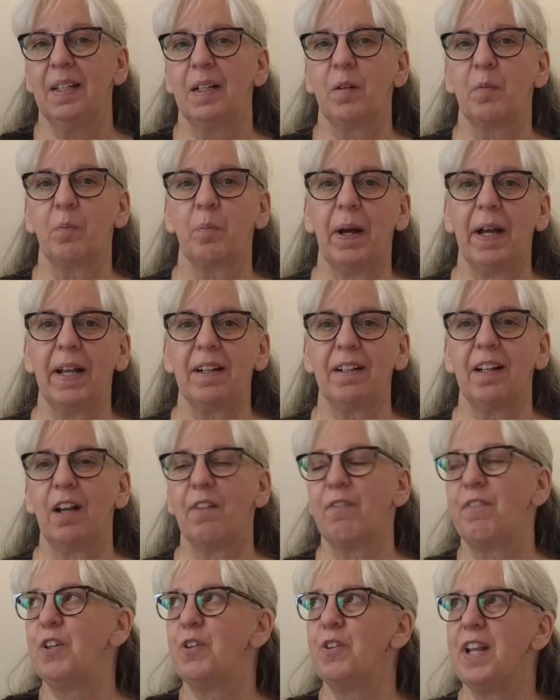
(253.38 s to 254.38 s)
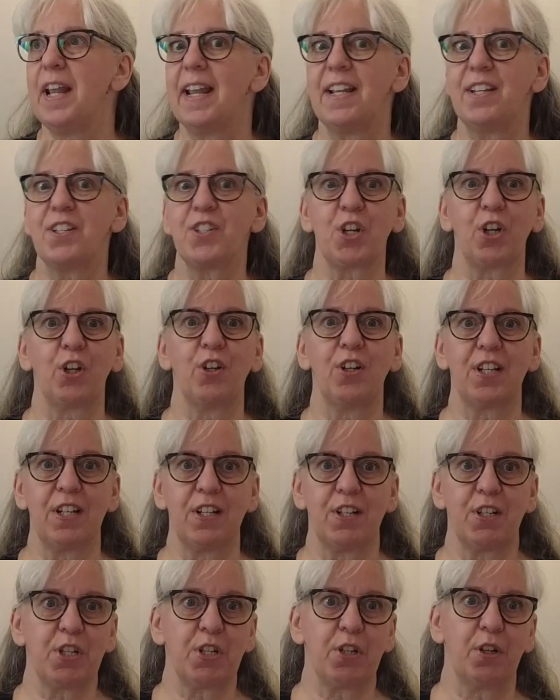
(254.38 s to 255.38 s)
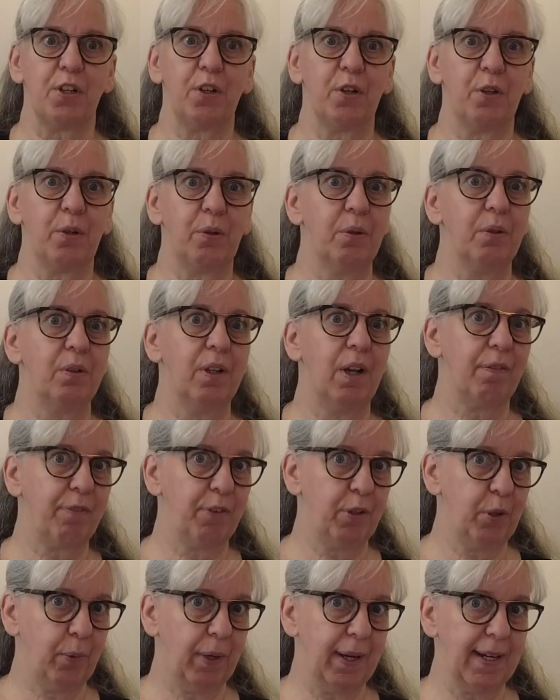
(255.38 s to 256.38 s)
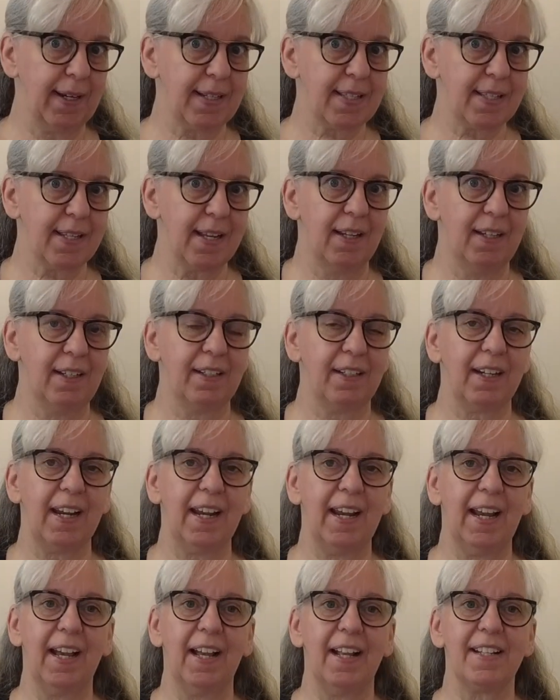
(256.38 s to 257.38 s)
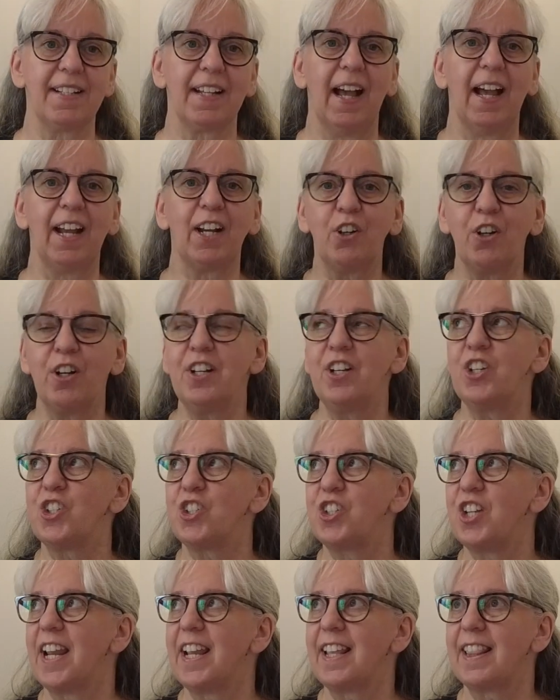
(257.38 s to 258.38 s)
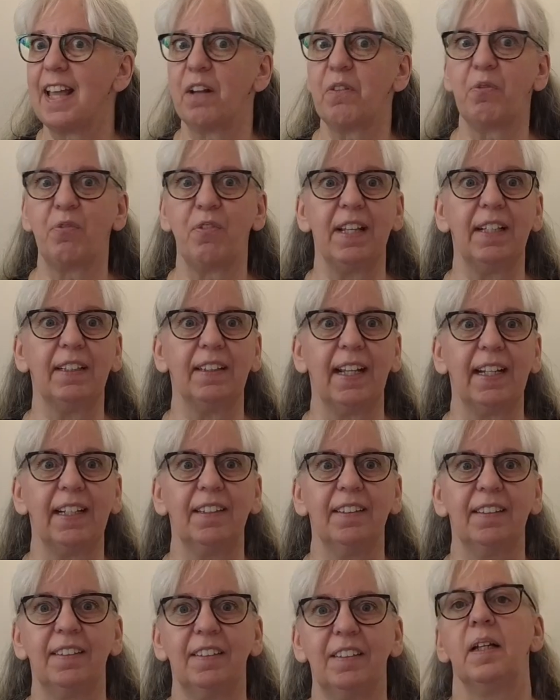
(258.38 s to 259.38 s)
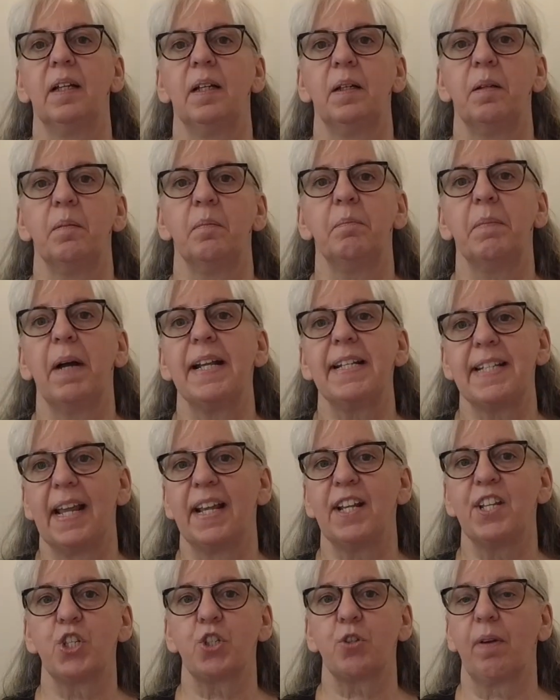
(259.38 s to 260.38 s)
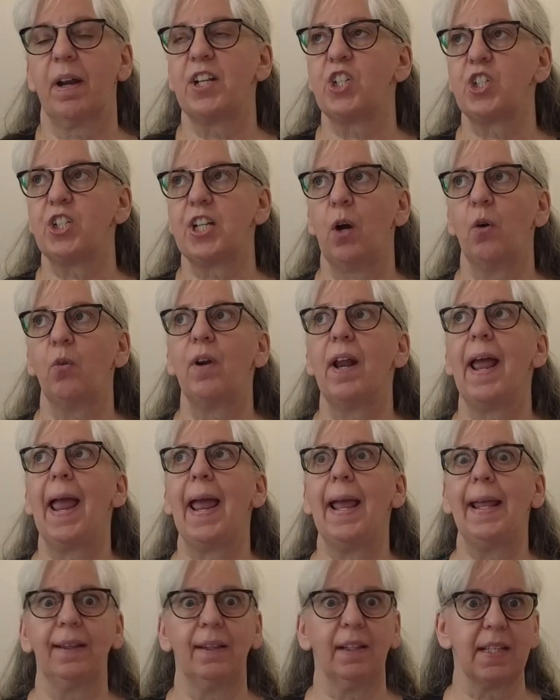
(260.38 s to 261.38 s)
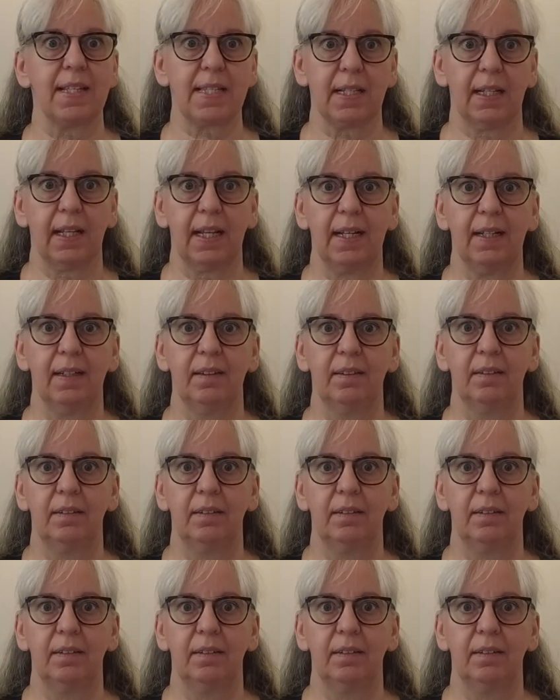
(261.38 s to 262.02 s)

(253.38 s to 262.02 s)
But a few days turned into a few weeks, and I couldn't shake that feeling. My days stretched out endlessly.